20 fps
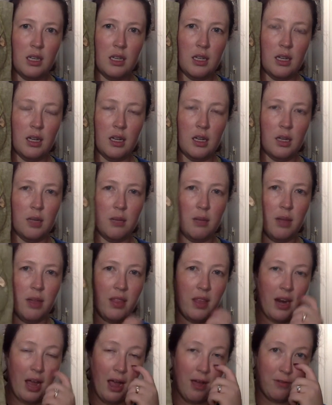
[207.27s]
And
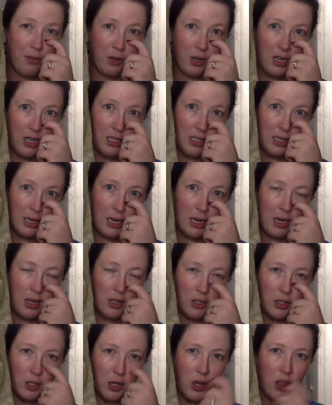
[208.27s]
then after he's done, I'll
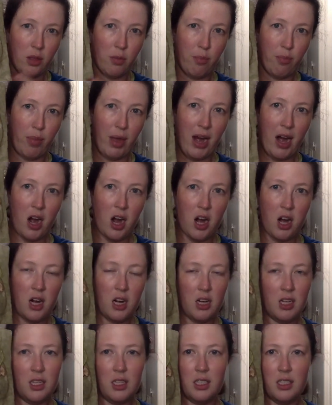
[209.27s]
start the bear.
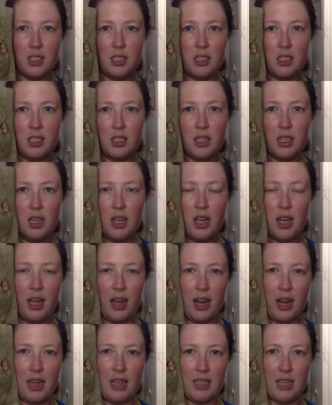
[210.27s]
And
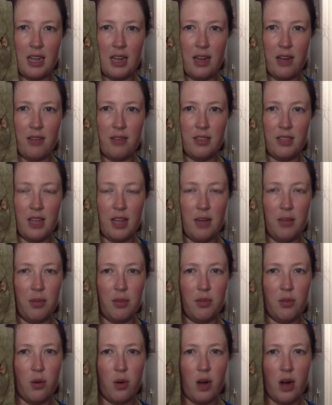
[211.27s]
as I've said
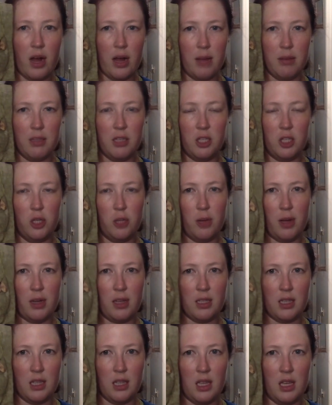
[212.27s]
before, I am tissue
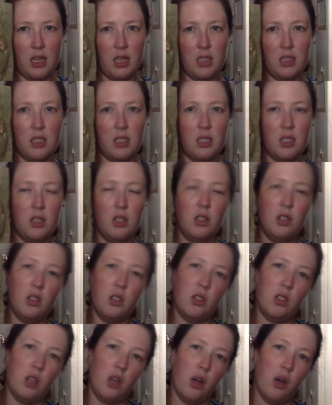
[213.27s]
boxing these.
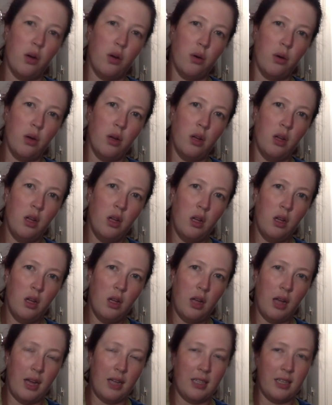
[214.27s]
So
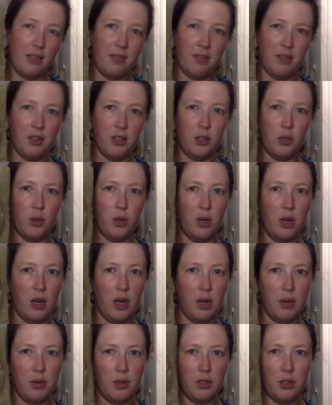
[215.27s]
as I finish one,
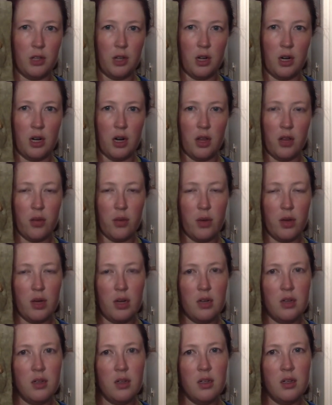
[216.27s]
I will start another one.